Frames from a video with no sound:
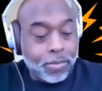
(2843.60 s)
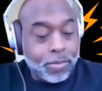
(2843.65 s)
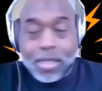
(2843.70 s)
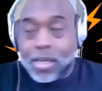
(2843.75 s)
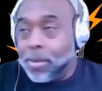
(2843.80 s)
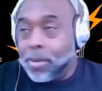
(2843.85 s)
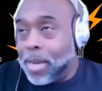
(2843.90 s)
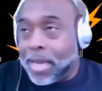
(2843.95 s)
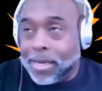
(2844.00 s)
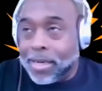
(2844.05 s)
And
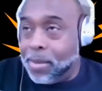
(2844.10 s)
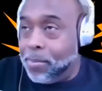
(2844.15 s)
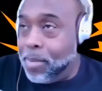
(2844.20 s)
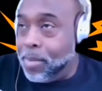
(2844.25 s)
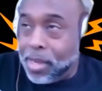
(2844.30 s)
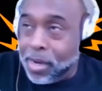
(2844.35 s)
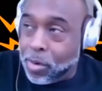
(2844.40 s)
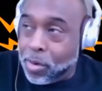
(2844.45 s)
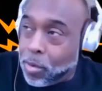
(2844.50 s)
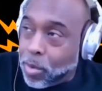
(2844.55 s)
I'm not
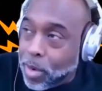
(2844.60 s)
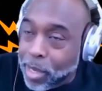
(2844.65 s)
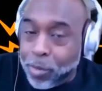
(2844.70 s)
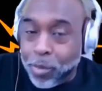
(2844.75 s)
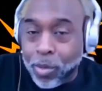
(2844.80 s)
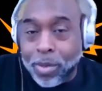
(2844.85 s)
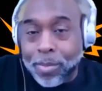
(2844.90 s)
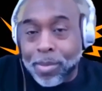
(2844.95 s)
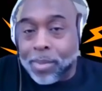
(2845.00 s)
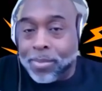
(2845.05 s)
demeaning white
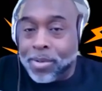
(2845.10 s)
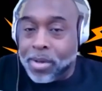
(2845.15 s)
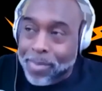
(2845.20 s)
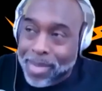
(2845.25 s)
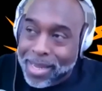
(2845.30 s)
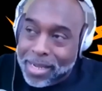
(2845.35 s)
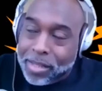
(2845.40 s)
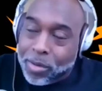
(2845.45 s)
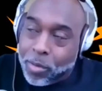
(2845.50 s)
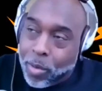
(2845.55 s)
women. I'm
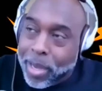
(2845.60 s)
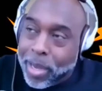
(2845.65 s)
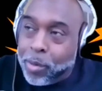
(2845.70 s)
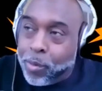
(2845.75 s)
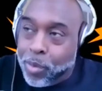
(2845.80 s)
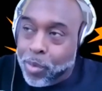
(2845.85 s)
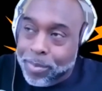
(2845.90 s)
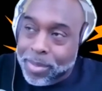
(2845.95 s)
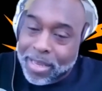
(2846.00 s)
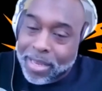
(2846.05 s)
demeaning the white
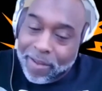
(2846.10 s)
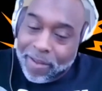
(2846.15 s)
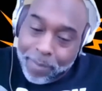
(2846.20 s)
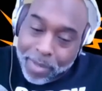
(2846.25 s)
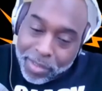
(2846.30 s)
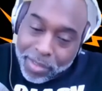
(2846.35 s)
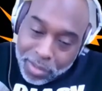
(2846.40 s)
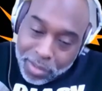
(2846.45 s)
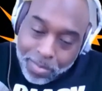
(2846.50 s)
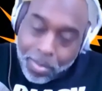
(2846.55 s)
women that have
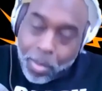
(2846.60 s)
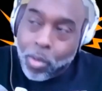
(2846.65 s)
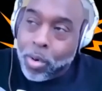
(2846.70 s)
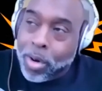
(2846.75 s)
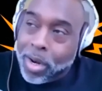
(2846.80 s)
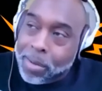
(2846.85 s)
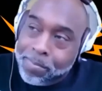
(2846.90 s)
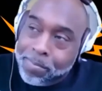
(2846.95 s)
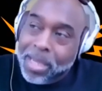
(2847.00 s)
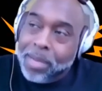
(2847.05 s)
been
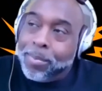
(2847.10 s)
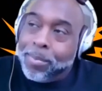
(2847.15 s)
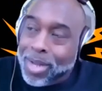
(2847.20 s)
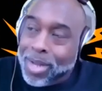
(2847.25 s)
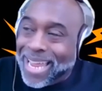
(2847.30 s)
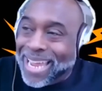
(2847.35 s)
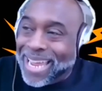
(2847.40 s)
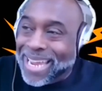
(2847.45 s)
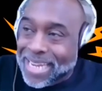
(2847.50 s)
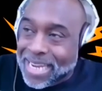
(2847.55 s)
supporting people
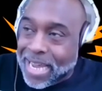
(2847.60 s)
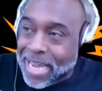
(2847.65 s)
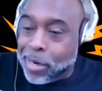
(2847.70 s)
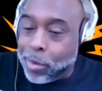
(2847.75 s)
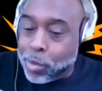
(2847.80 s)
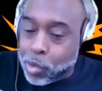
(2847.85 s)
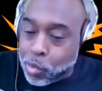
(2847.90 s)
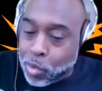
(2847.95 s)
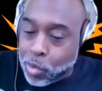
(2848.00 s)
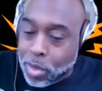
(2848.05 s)
like
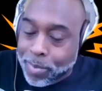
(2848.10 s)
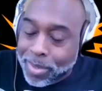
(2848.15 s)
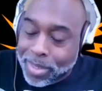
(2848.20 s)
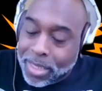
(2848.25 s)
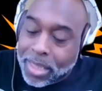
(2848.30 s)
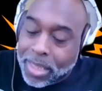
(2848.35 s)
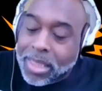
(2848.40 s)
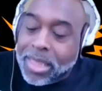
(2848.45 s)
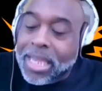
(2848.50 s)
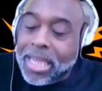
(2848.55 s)
Donald Trump and
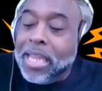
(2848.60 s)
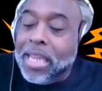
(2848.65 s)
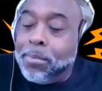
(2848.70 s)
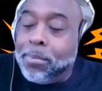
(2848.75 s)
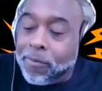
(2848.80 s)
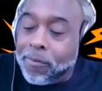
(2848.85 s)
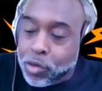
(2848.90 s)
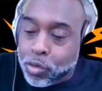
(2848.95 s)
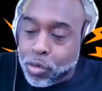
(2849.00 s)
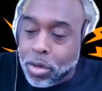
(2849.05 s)
the
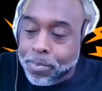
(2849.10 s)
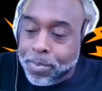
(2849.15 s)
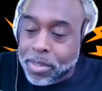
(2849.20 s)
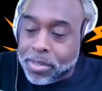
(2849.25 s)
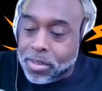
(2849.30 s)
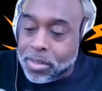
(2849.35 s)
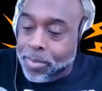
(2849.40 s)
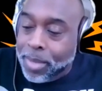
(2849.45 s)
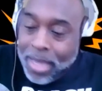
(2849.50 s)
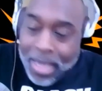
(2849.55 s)
theme of
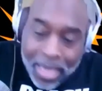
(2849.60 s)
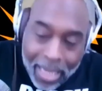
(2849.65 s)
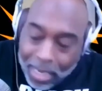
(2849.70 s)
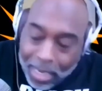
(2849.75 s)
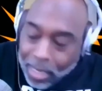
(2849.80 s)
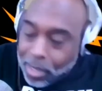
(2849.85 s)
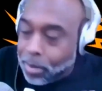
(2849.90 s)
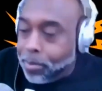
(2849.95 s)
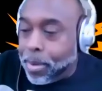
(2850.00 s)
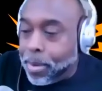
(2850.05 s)
Trumpism
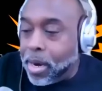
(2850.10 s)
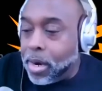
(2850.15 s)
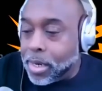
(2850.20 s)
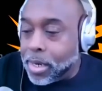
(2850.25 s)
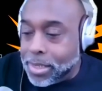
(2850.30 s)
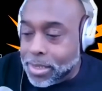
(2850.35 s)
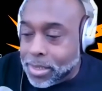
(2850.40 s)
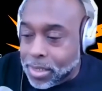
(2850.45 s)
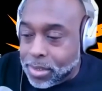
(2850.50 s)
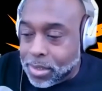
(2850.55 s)
in
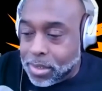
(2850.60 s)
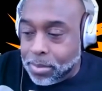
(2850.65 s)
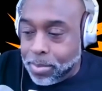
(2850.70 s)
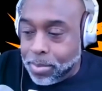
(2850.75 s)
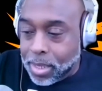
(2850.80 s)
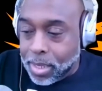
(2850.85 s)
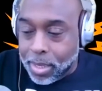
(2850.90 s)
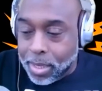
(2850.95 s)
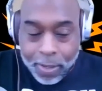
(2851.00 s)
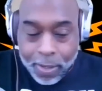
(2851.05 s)
America since the
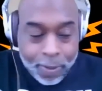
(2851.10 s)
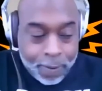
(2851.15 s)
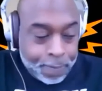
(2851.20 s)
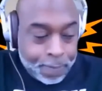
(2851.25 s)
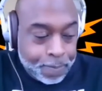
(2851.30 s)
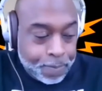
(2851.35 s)
beginning.